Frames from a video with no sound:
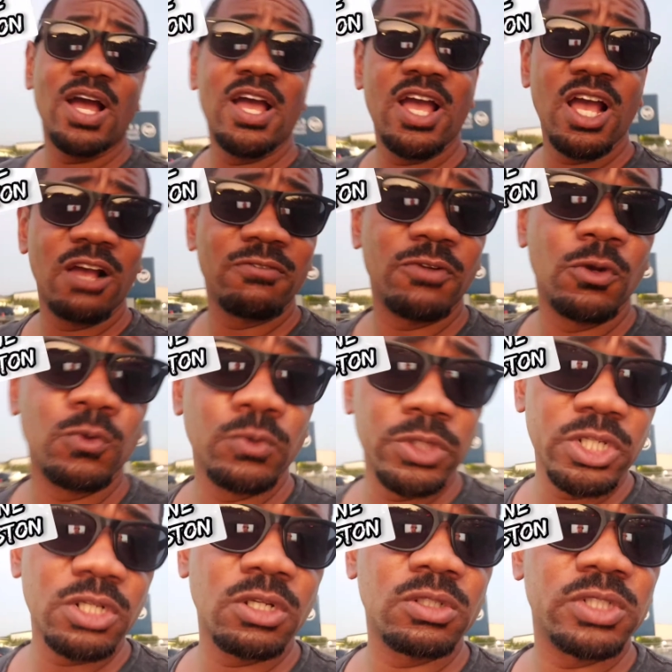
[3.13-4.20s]
have a
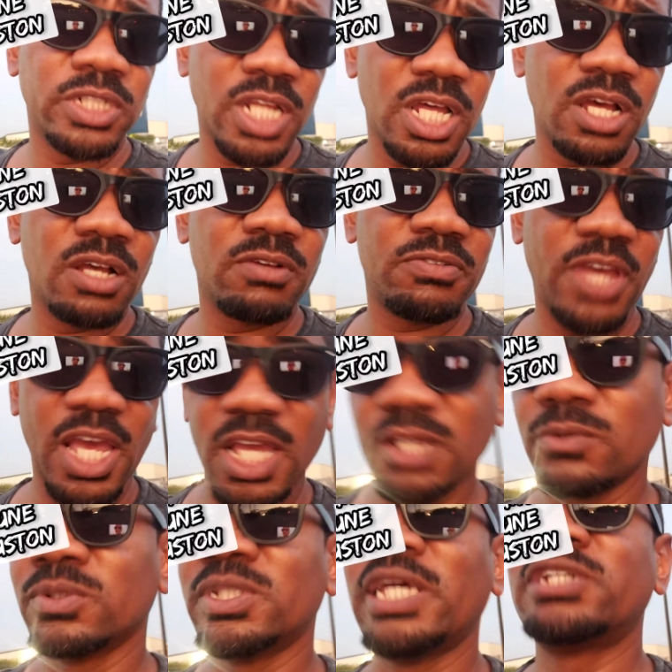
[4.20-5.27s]
real love-hate
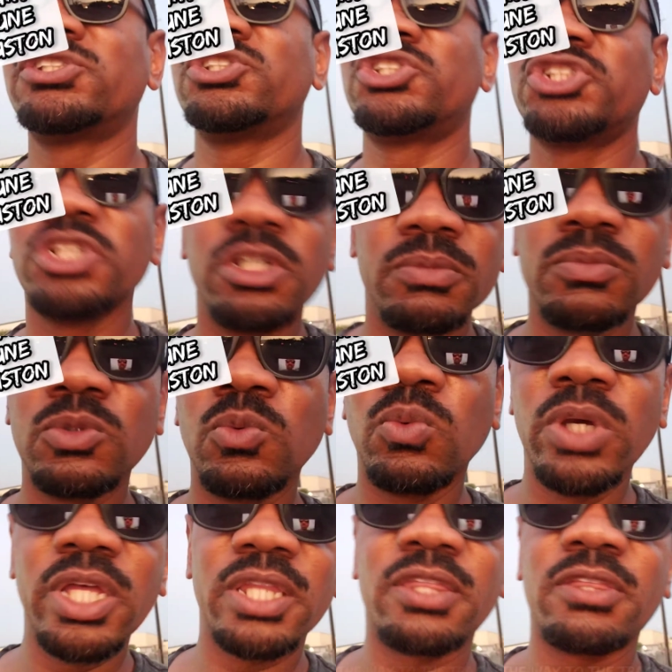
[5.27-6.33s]
relationship
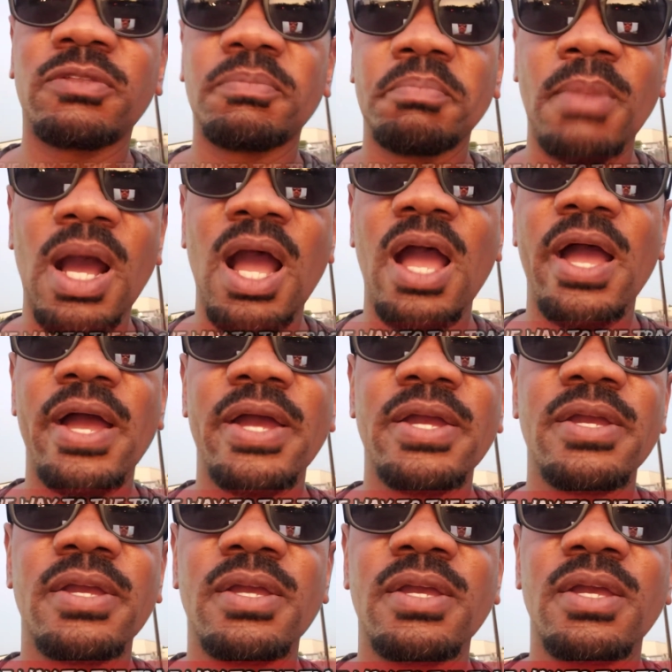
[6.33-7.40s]
with my
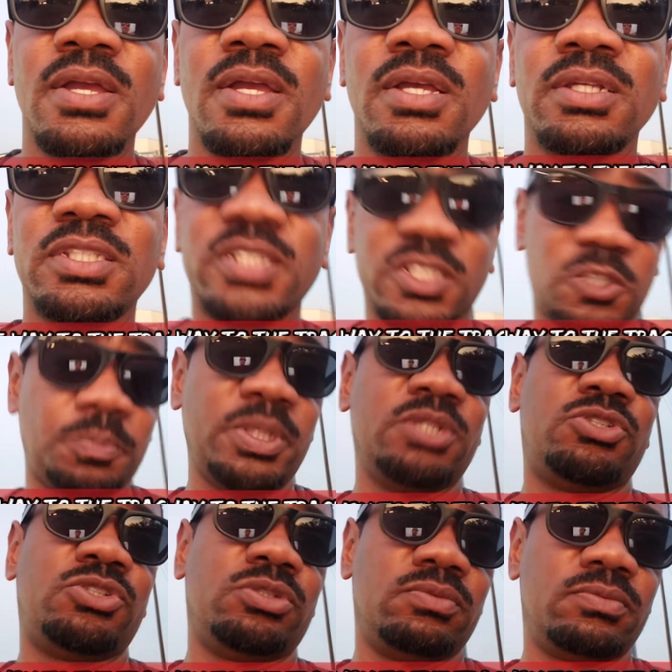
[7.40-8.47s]
suspension.